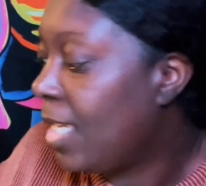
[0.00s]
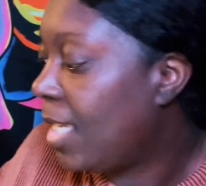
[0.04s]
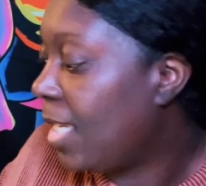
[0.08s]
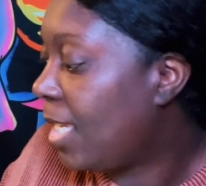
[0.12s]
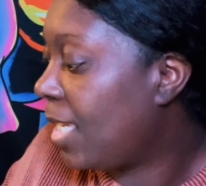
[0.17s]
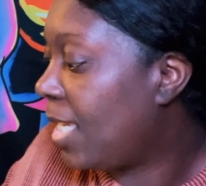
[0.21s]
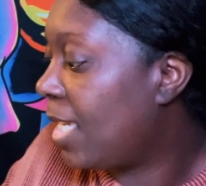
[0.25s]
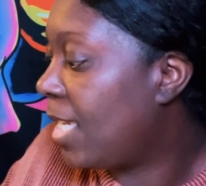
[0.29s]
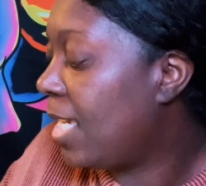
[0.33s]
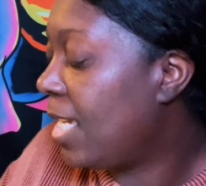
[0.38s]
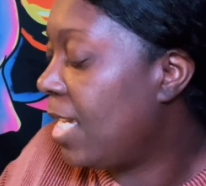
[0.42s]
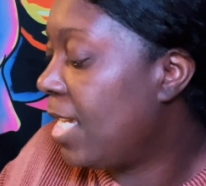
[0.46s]

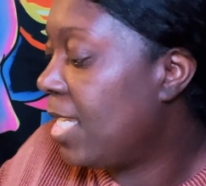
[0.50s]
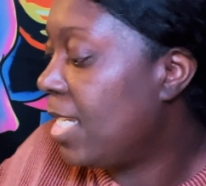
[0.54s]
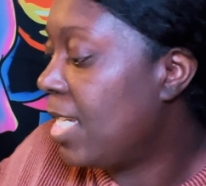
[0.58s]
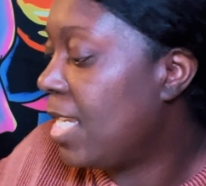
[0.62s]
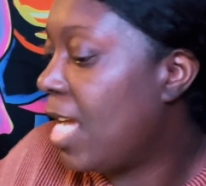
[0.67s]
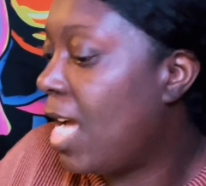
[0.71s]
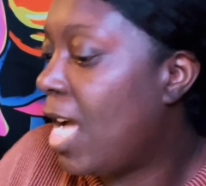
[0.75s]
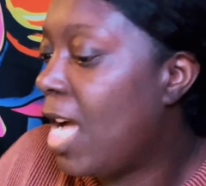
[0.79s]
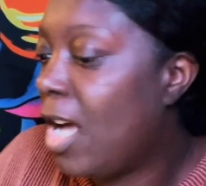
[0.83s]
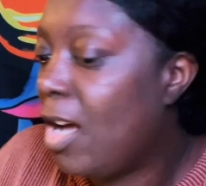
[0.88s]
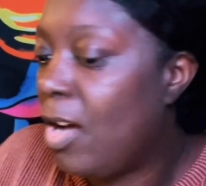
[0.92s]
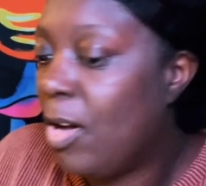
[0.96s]
And
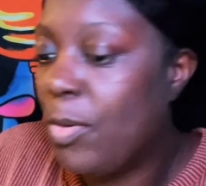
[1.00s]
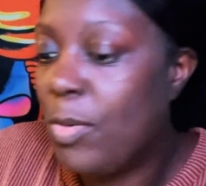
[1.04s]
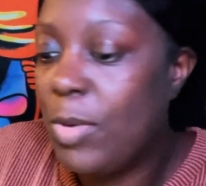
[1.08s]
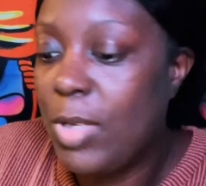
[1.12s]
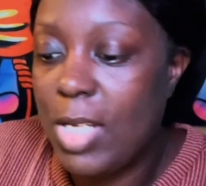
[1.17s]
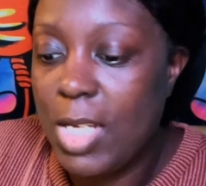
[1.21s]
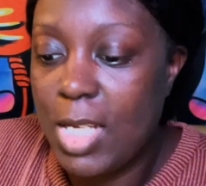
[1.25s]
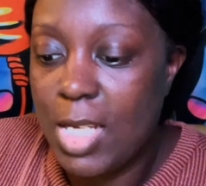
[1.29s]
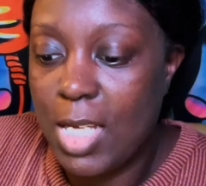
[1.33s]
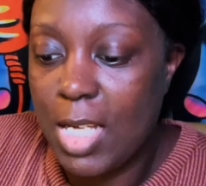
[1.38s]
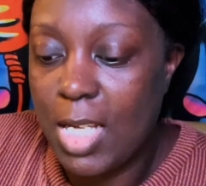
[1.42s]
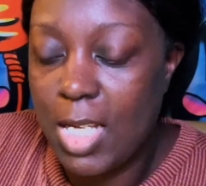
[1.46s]
I'll
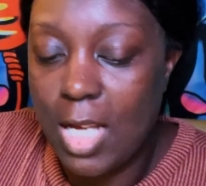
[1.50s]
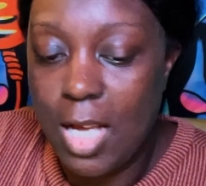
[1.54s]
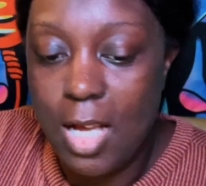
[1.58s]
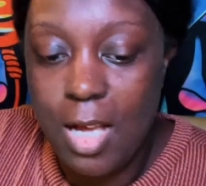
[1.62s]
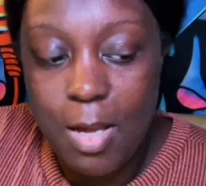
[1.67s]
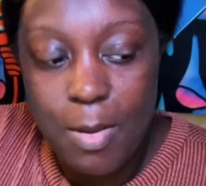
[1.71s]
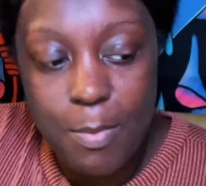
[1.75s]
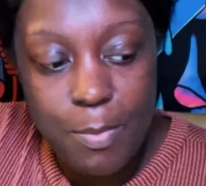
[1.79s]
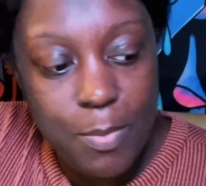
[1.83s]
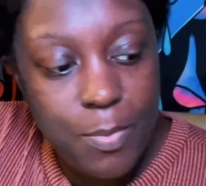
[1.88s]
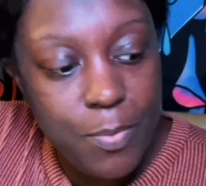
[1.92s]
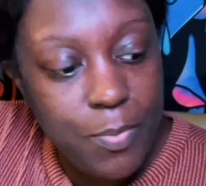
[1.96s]

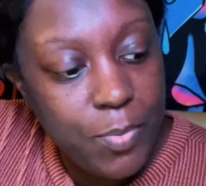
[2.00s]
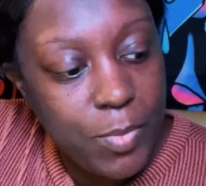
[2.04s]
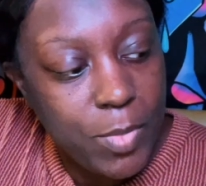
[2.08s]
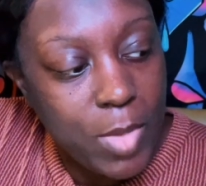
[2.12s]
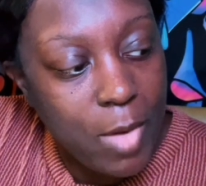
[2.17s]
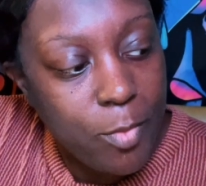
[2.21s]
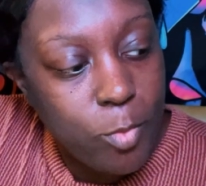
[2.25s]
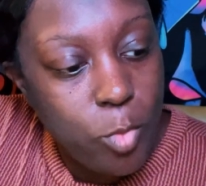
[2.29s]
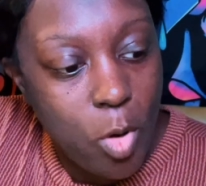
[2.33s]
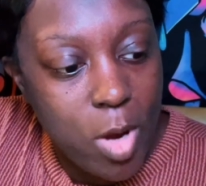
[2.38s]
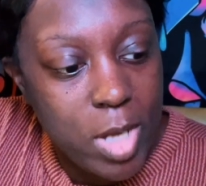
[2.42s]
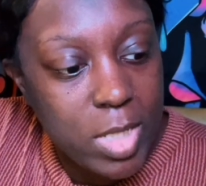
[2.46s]

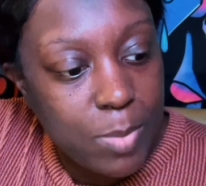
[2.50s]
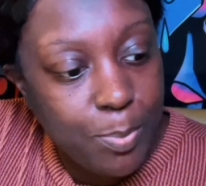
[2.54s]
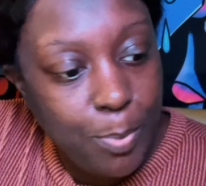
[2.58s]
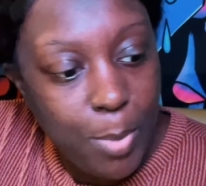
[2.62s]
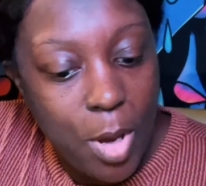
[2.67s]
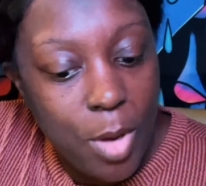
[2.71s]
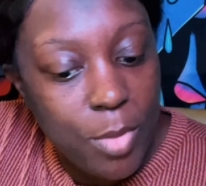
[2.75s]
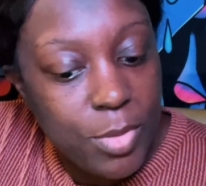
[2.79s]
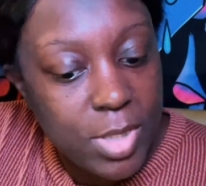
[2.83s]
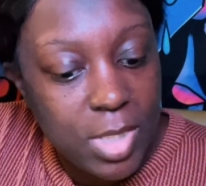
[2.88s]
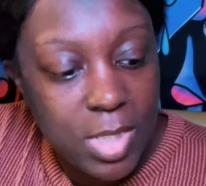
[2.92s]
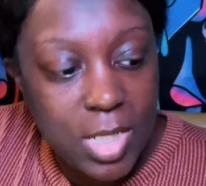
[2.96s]
of course
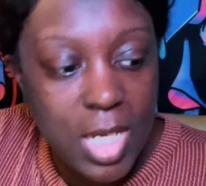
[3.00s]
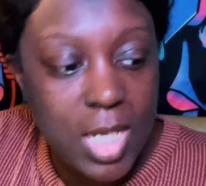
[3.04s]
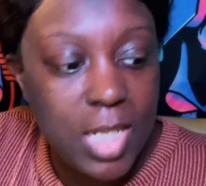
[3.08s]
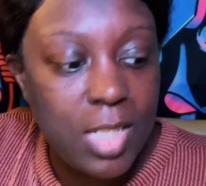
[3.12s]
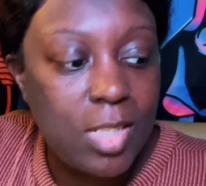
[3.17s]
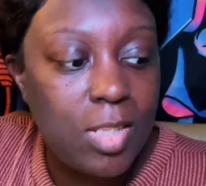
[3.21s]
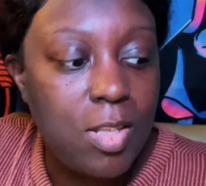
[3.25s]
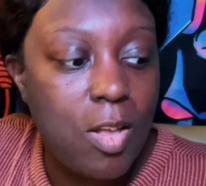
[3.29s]
post this.